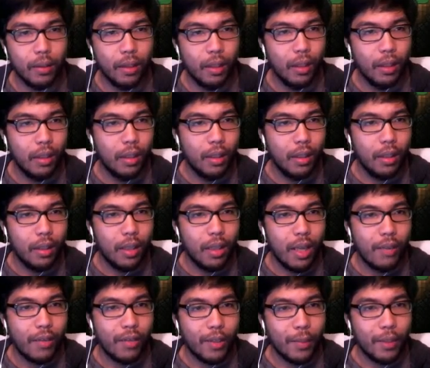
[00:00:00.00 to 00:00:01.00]

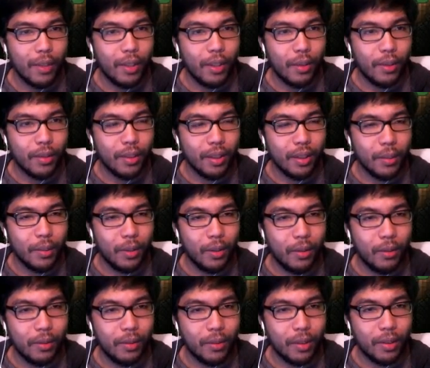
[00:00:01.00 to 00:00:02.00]
Have I been using them all
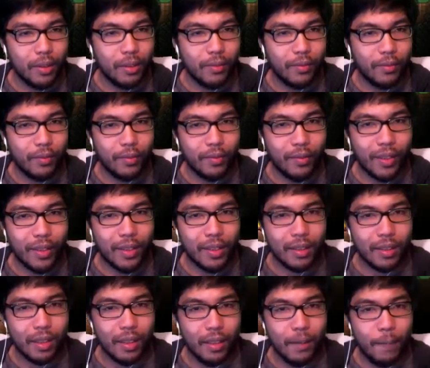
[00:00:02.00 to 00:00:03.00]
just to fight this
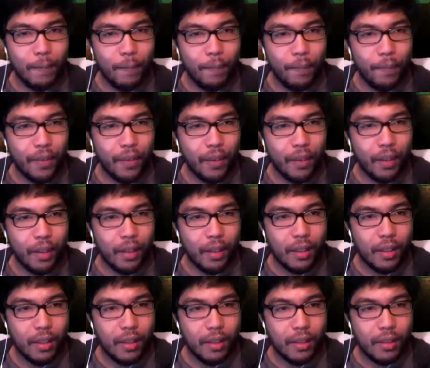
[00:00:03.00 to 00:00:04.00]
guy?
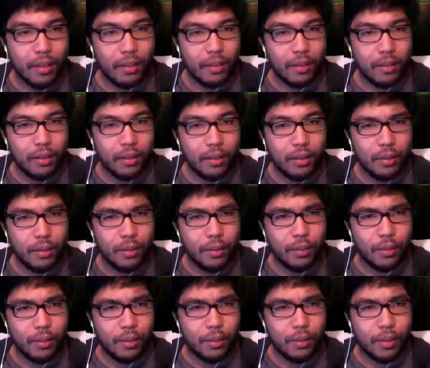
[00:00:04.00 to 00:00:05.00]

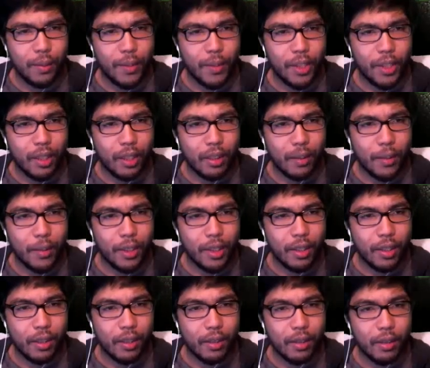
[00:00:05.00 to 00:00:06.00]
Ooh, let me check, let me
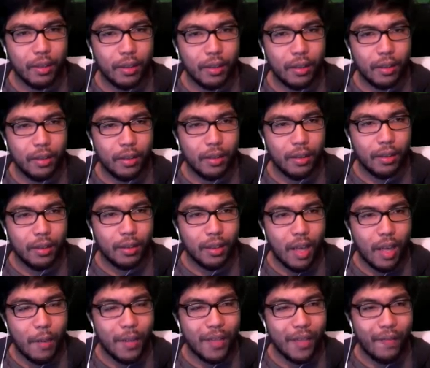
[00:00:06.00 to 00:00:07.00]
check.
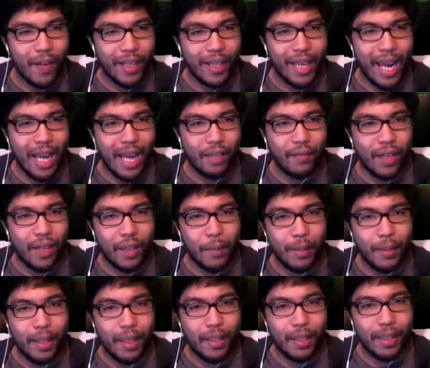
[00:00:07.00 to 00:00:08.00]
I mean, if I can't fight him
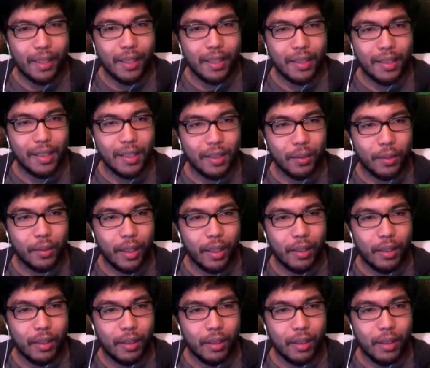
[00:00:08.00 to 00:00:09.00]
again, I guess that's
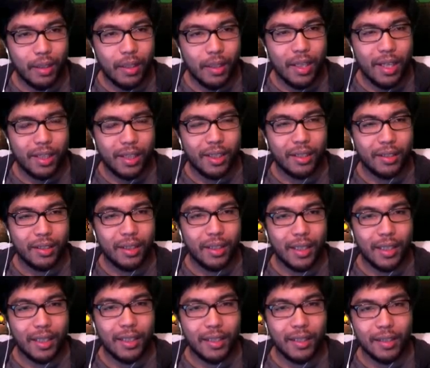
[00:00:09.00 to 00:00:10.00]
okay. It's just like,
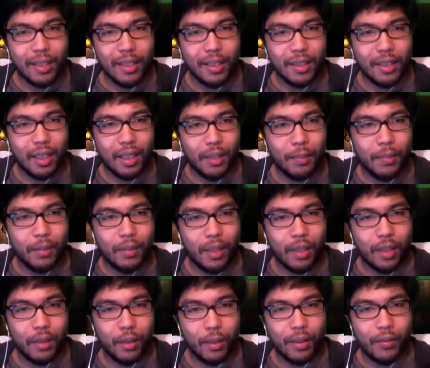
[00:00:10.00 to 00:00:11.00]
it is nighttime, and
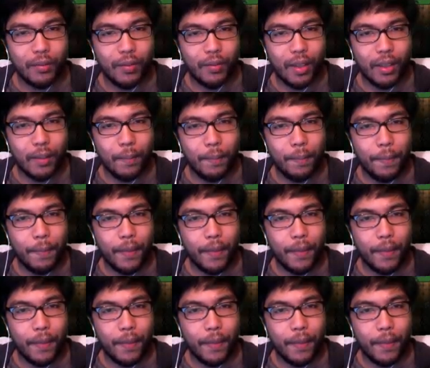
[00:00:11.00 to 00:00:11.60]
I do want to fight him.